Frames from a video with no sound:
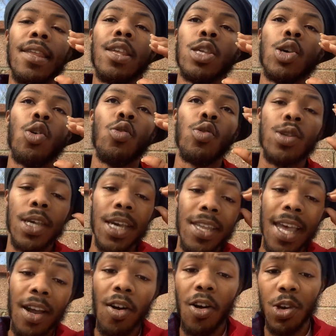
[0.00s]
So take
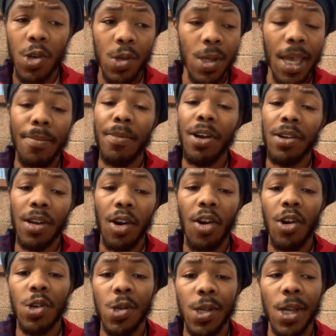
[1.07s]
that cartridge, that American
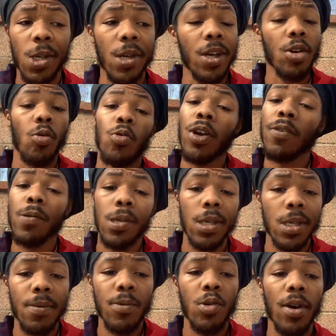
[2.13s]
cartridge out there, or whatever
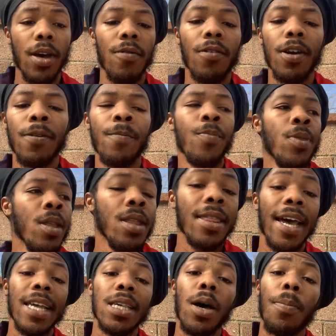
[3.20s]
system you have, right?
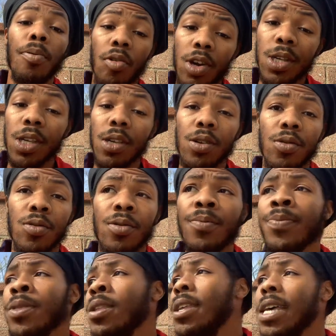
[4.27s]
That's oppressing you.
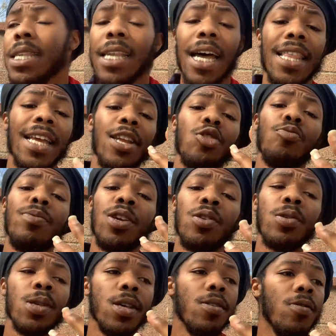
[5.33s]
That's not letting you be
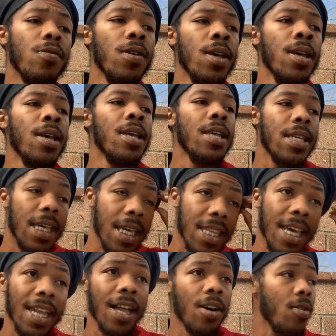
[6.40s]
yourself. Take
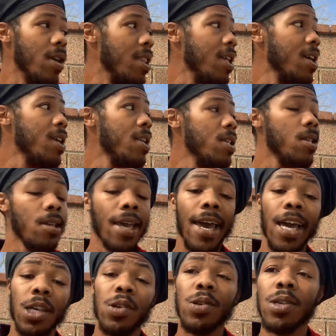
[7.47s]
that out, and then
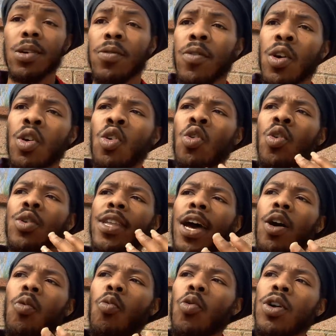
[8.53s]
ask yourself, now
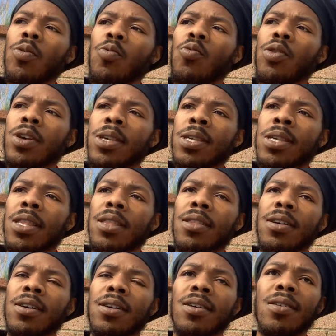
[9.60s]
what was the